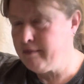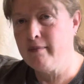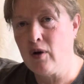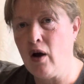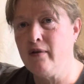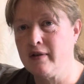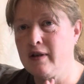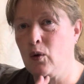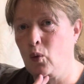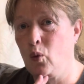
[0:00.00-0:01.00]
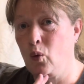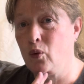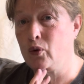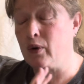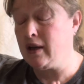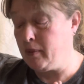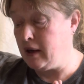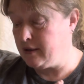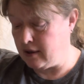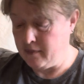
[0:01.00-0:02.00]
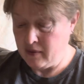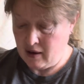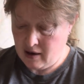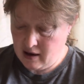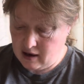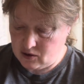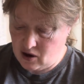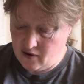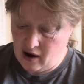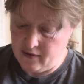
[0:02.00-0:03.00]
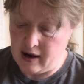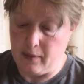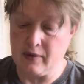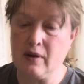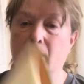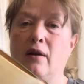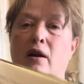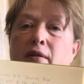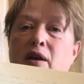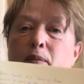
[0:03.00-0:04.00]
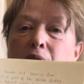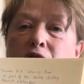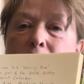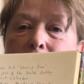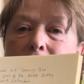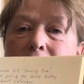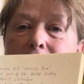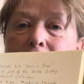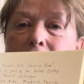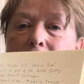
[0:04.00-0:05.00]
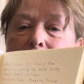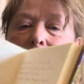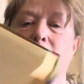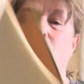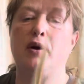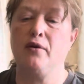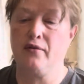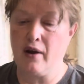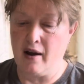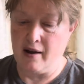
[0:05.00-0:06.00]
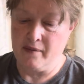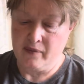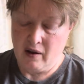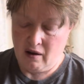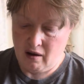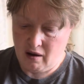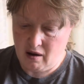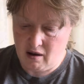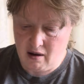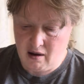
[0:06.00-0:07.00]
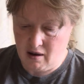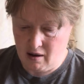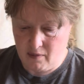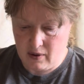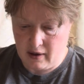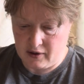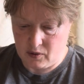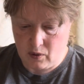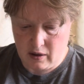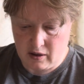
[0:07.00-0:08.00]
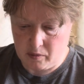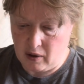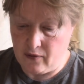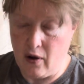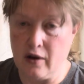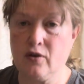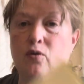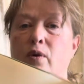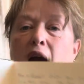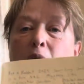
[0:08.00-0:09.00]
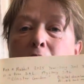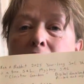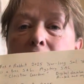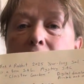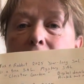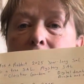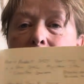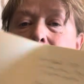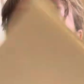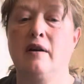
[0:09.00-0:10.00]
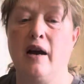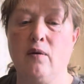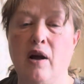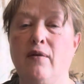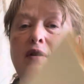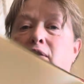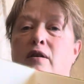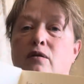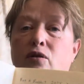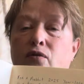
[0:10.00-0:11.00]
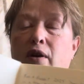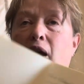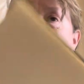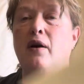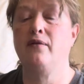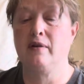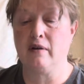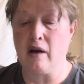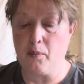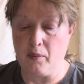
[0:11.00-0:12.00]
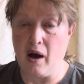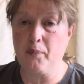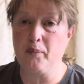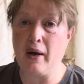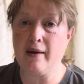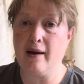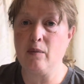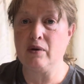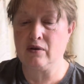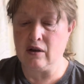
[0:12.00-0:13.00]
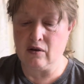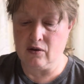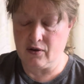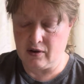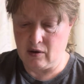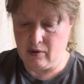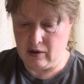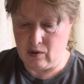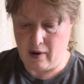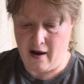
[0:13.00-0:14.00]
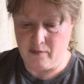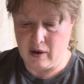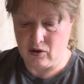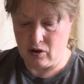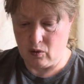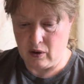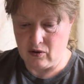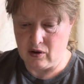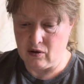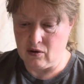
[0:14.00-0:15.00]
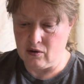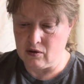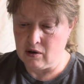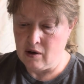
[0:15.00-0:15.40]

Obviously totally amazing. And so I've kept a lot of the embellishments. It's a little butterfly. The next one is my fox and rabbit. I don't have any stickers, so I'm gonna have to up my game with stickers because I really don't have much in the way of stickers.